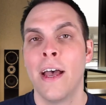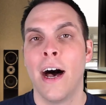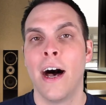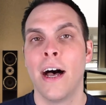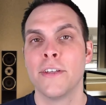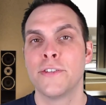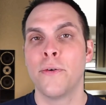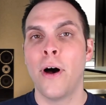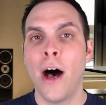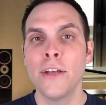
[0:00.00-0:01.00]
Uh,
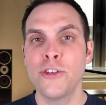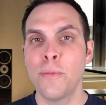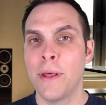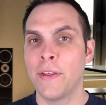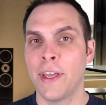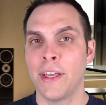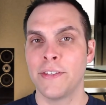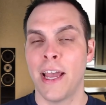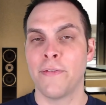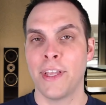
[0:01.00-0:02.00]
so
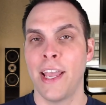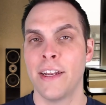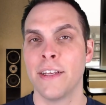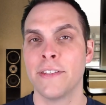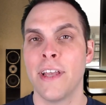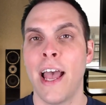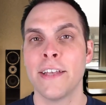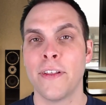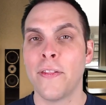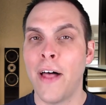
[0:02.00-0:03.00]
Australopithecus africanus
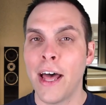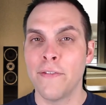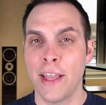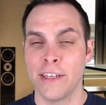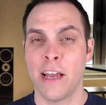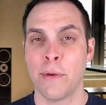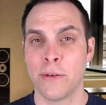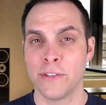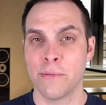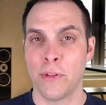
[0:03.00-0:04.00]
has a lot of
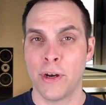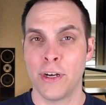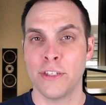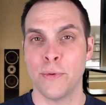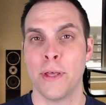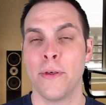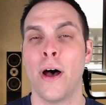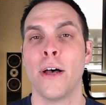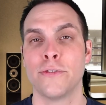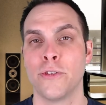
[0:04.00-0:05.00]
anatomical similarities with
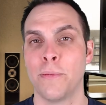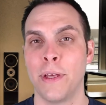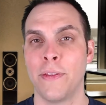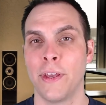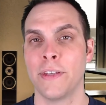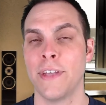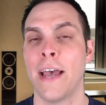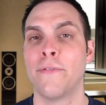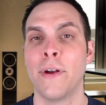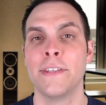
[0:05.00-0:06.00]
Australopithecus
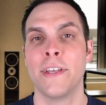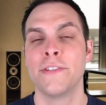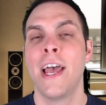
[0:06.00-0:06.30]
afarensis.